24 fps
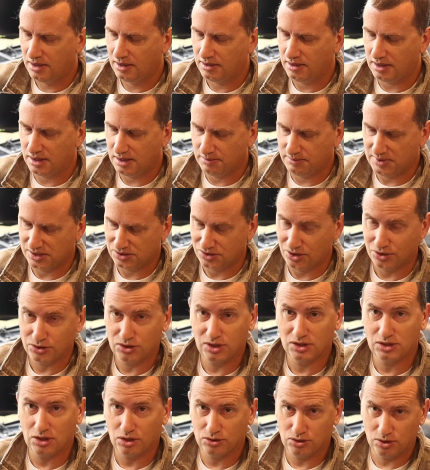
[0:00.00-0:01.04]
It's
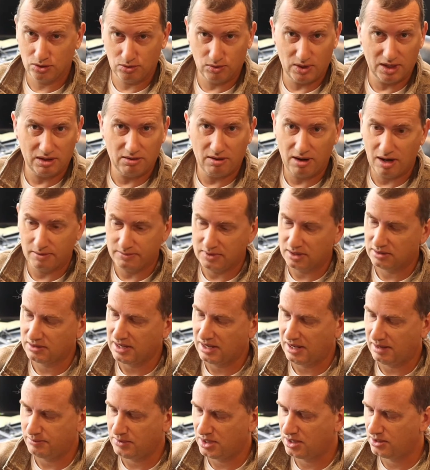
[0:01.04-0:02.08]
also a great camera.
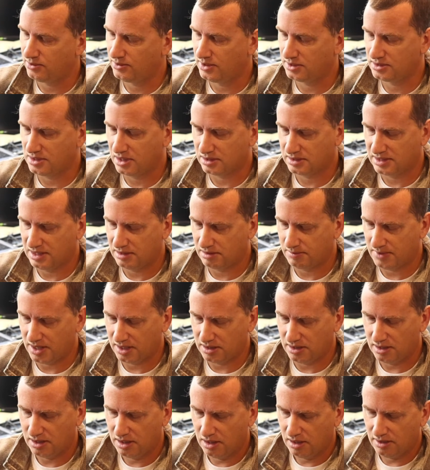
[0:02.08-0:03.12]
I don't want to talk down about
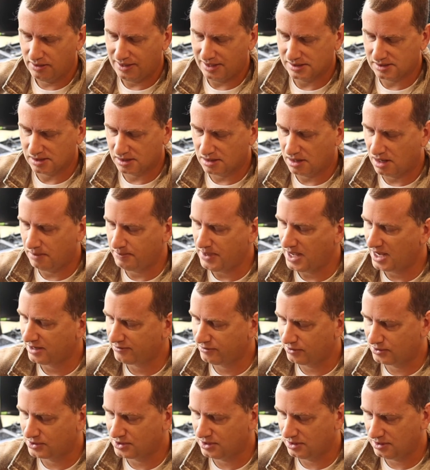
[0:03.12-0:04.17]
it. That's a compact
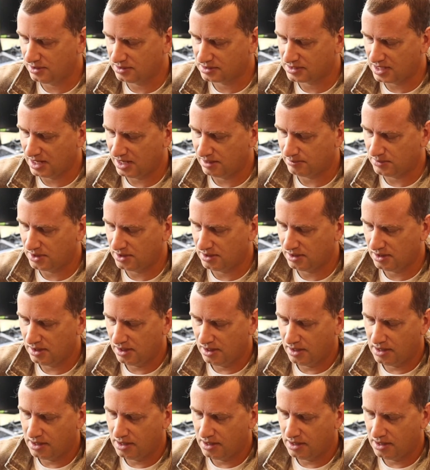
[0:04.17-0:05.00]
version of this camera.